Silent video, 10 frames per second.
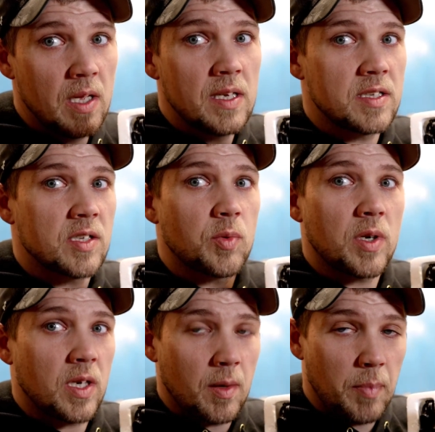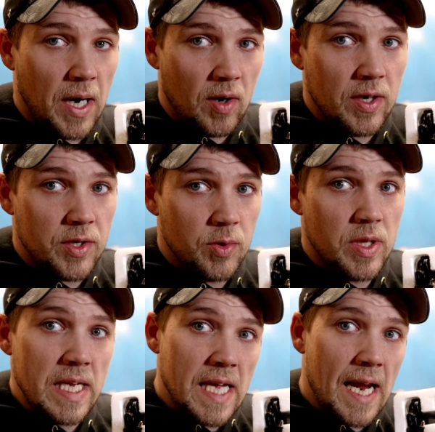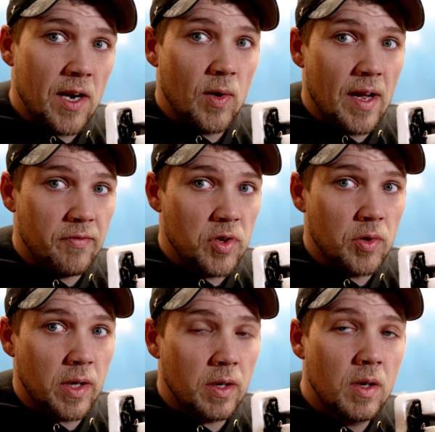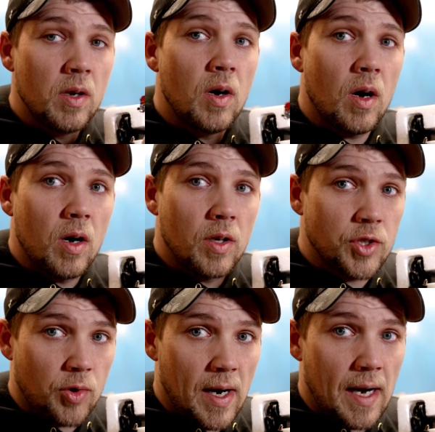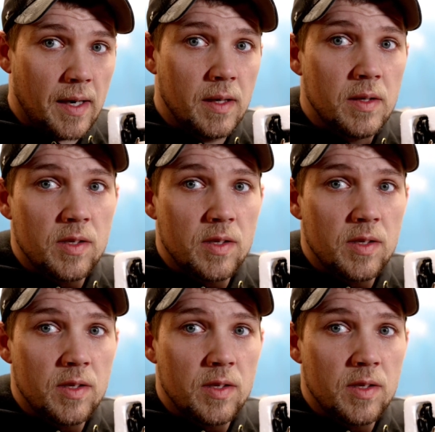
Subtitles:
is because we're going to compare it to the Cato F unit on track.